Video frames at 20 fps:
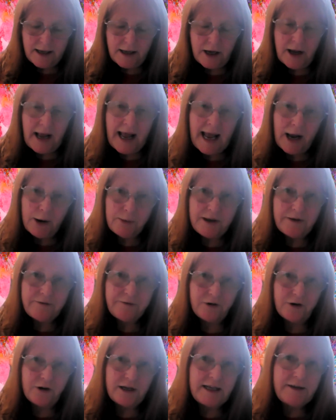
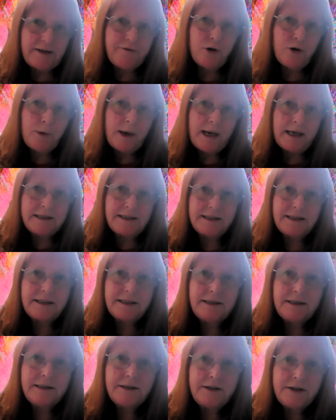However, if you add
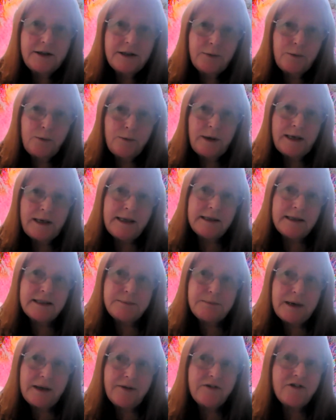in the
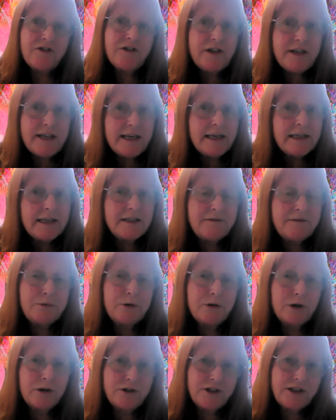weeks, months and years of
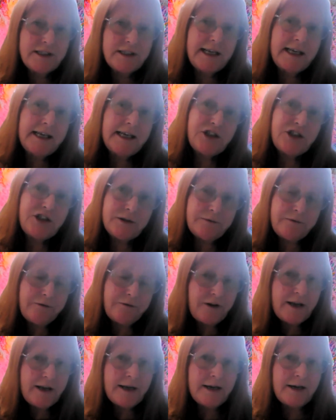procrastination,
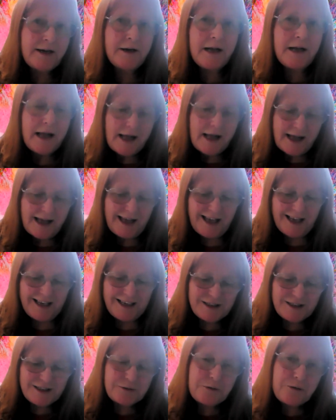fear
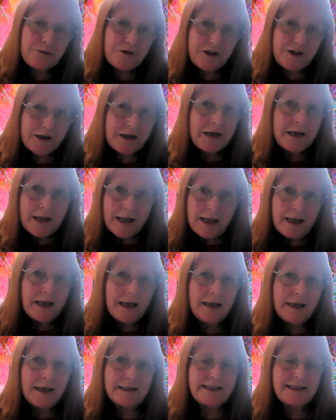and all the
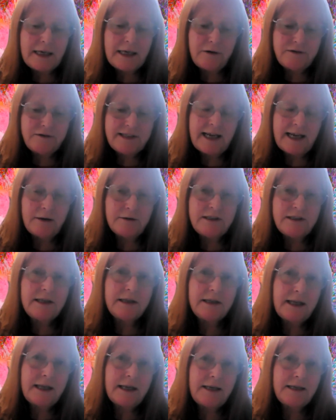self-doubt,
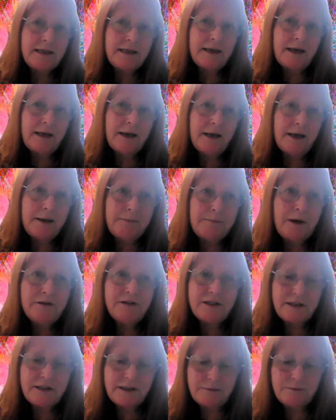the
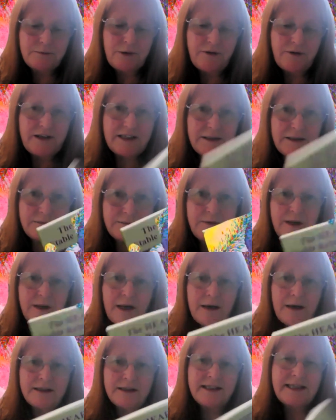Hard
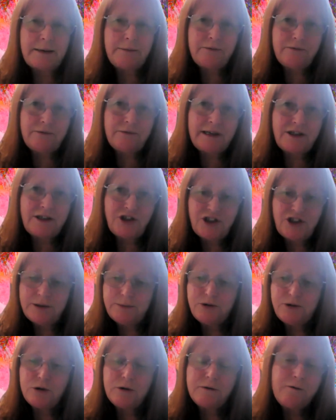to Stable
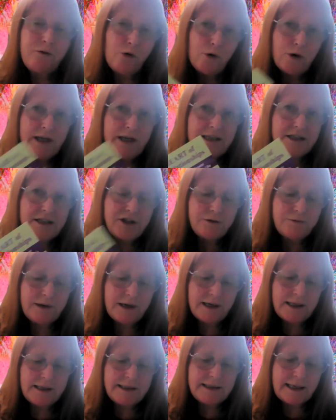Relationships took 4 years to
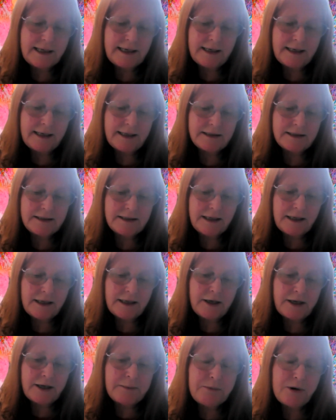write, and
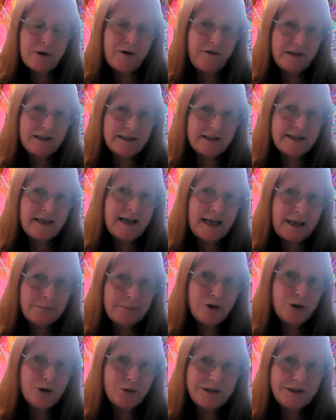Imperfect as I
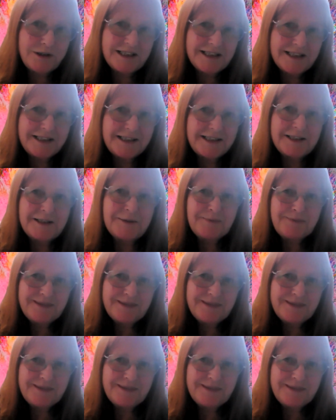Am, 2 years.